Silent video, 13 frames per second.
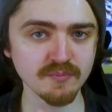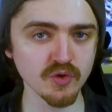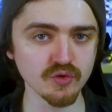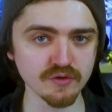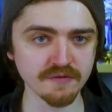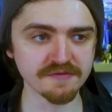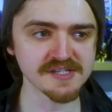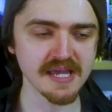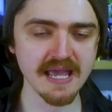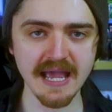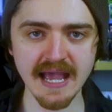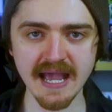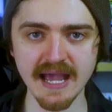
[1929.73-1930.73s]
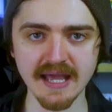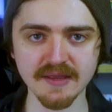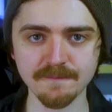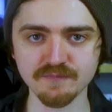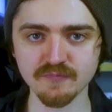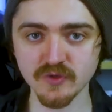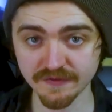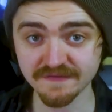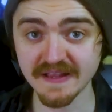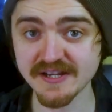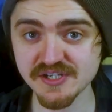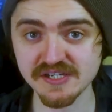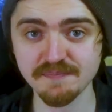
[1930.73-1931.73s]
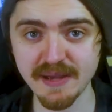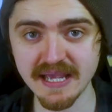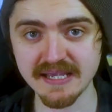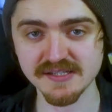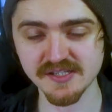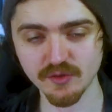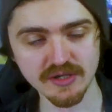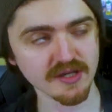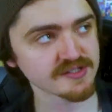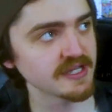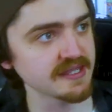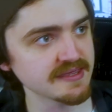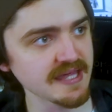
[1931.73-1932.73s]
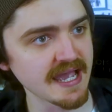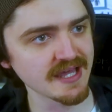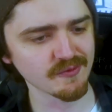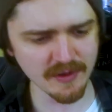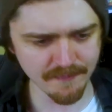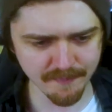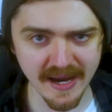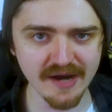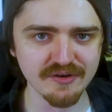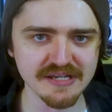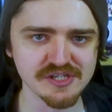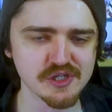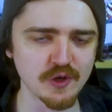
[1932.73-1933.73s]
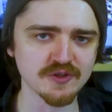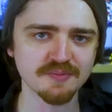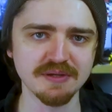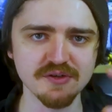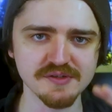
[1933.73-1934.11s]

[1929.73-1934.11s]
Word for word: moves at the Flash's pace. So he goes like that when Barry is shown to be